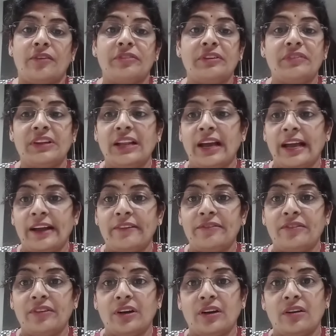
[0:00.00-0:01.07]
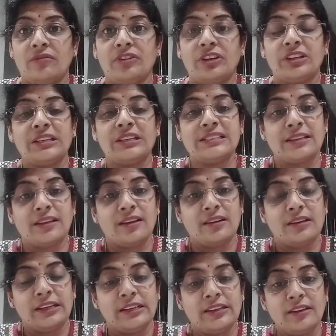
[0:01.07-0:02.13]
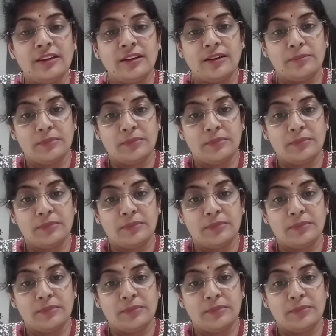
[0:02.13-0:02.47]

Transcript: we will have various legal